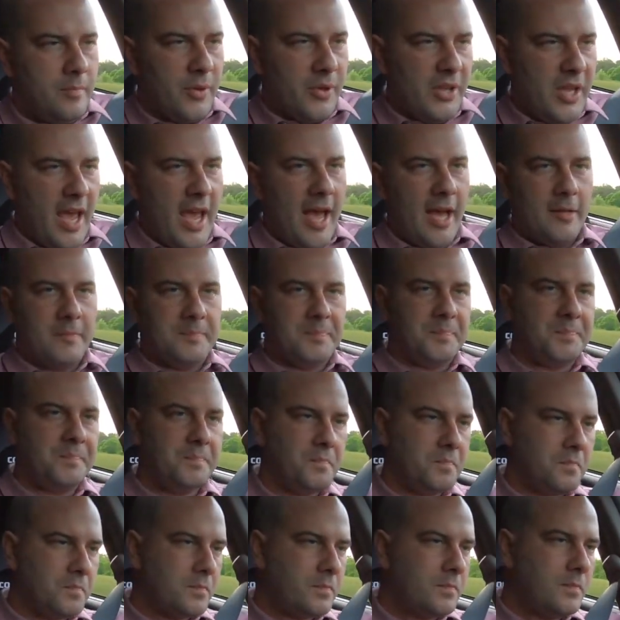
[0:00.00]
yeah,
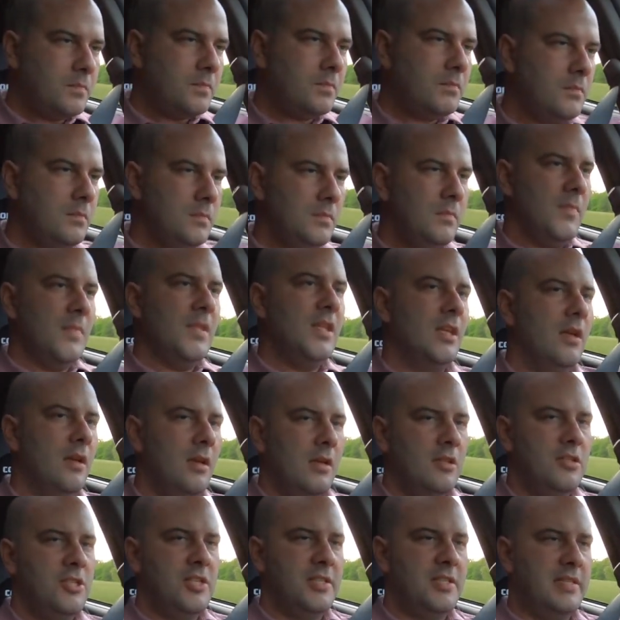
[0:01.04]

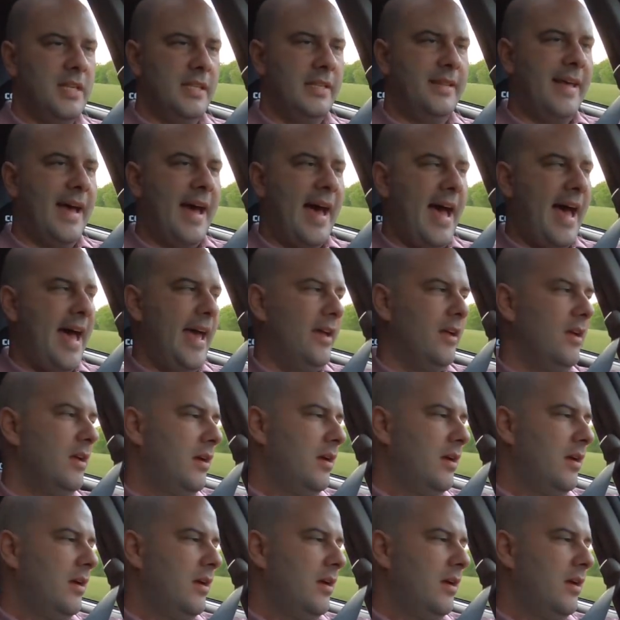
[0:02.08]
just did that.